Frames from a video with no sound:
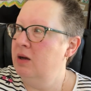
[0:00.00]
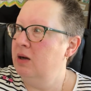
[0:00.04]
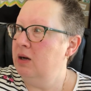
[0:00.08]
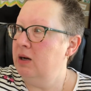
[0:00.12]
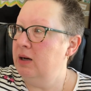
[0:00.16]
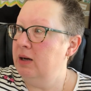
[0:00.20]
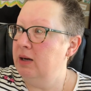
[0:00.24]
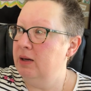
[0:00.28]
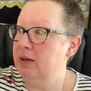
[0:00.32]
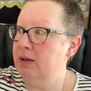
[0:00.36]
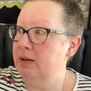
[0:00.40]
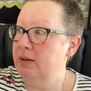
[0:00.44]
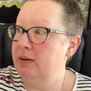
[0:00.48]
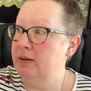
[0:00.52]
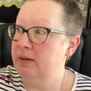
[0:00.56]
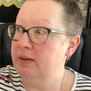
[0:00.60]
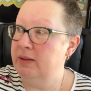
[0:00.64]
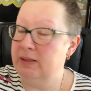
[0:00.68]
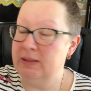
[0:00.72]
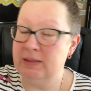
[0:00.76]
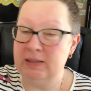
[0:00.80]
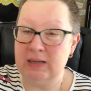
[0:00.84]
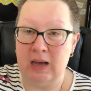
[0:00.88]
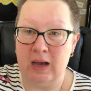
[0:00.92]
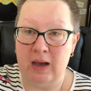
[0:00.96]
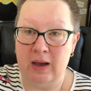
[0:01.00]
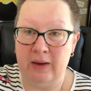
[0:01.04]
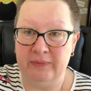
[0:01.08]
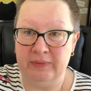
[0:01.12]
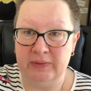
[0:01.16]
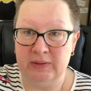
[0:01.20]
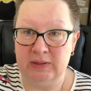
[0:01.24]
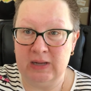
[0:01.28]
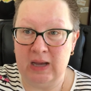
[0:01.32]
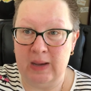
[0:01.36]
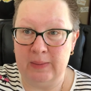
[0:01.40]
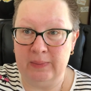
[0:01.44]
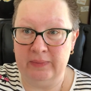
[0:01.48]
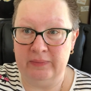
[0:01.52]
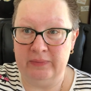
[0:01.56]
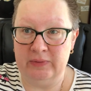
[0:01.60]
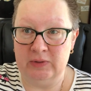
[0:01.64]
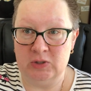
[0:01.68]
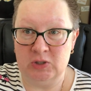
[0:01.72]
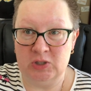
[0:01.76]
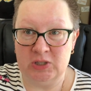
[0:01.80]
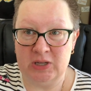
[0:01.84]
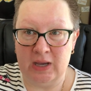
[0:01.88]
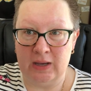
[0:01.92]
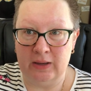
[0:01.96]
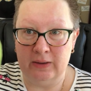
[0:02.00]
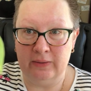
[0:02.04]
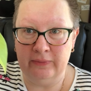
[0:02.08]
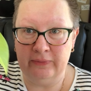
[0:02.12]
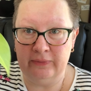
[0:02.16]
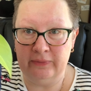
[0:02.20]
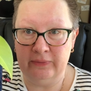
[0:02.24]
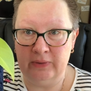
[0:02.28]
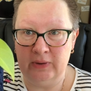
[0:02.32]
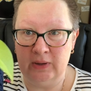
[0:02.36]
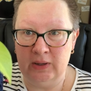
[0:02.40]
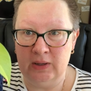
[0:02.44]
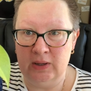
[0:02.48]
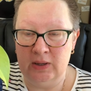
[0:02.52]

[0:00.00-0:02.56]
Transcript: on off the top of the shelf,